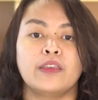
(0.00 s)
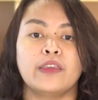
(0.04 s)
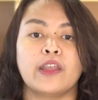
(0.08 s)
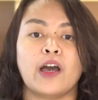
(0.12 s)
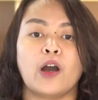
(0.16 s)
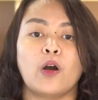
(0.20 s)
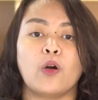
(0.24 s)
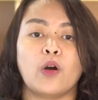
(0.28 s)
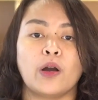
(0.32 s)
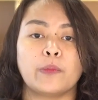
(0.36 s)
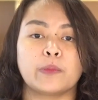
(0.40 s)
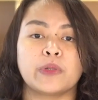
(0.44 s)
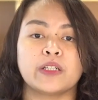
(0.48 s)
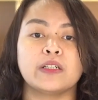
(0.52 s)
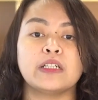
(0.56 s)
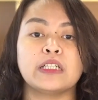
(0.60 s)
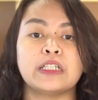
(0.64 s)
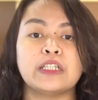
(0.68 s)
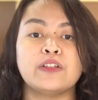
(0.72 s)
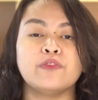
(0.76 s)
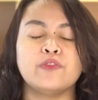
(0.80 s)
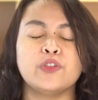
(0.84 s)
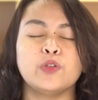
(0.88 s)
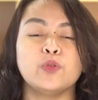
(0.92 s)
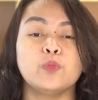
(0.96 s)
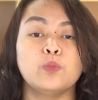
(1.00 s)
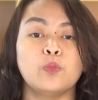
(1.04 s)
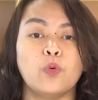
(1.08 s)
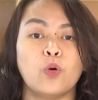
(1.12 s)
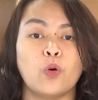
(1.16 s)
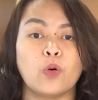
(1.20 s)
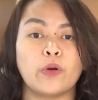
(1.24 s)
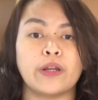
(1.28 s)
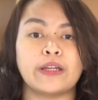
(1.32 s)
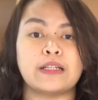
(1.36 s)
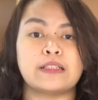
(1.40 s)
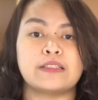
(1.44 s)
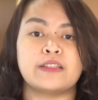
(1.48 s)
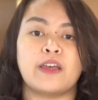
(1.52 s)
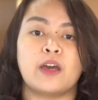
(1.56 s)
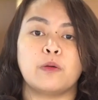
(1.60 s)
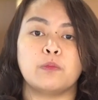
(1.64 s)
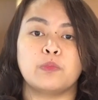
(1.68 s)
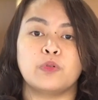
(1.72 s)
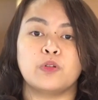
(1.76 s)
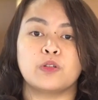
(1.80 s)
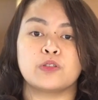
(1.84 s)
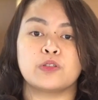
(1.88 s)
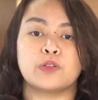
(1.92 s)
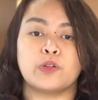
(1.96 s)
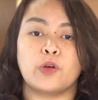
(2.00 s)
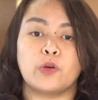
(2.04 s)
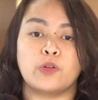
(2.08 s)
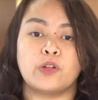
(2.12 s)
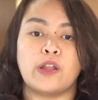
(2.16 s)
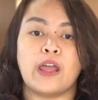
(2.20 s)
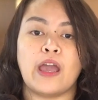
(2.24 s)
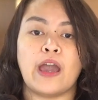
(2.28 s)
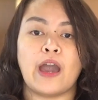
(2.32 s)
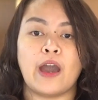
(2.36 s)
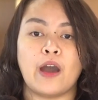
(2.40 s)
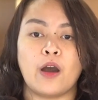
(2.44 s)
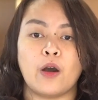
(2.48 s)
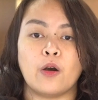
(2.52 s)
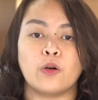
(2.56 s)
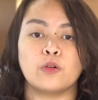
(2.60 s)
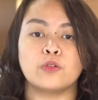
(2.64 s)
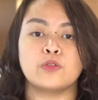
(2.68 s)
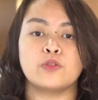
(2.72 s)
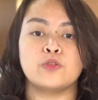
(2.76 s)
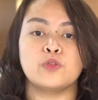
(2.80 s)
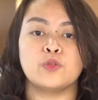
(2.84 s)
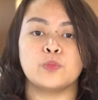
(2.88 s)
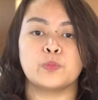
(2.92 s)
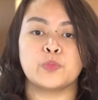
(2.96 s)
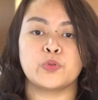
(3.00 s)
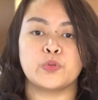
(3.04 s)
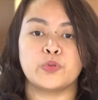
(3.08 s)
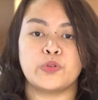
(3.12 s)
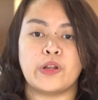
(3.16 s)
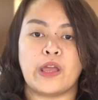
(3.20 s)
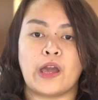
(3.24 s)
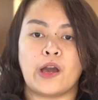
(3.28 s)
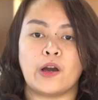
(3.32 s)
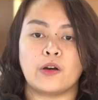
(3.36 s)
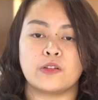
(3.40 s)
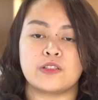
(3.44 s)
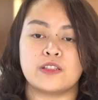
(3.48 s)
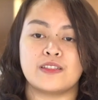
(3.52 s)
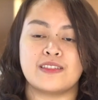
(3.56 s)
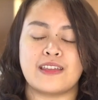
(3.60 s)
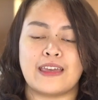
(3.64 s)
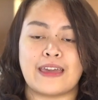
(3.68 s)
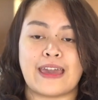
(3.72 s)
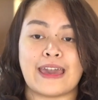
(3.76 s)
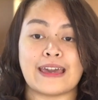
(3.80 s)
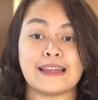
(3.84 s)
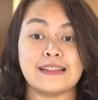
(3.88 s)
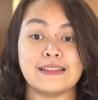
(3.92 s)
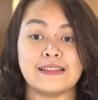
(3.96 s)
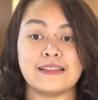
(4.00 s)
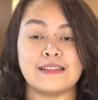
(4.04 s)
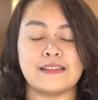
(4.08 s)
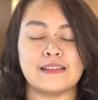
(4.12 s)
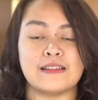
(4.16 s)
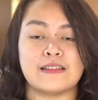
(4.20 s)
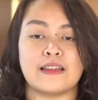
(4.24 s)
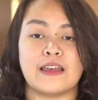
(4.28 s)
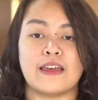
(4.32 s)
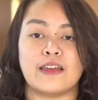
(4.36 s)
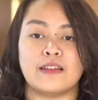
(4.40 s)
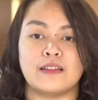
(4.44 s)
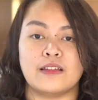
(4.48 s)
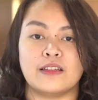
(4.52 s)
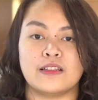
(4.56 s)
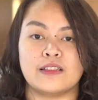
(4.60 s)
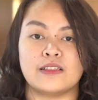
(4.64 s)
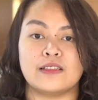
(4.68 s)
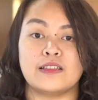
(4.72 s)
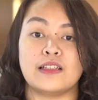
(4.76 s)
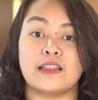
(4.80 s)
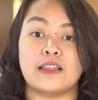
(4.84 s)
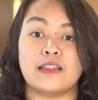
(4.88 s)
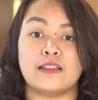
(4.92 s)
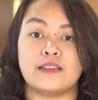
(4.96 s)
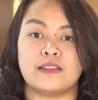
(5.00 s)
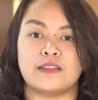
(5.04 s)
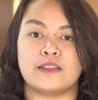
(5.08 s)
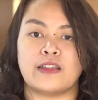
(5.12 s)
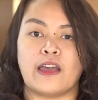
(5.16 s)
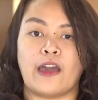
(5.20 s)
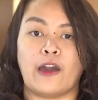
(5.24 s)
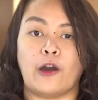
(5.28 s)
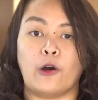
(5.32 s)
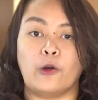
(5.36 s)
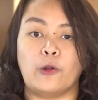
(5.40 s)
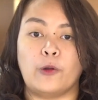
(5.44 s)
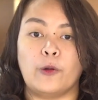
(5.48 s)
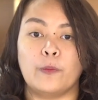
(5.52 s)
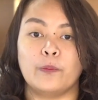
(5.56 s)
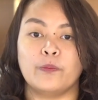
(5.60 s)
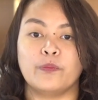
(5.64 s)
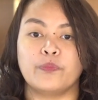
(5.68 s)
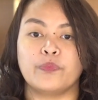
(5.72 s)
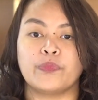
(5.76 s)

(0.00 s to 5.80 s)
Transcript: Now I'm going to give you more examples on how to pronounce the S and the Z sound.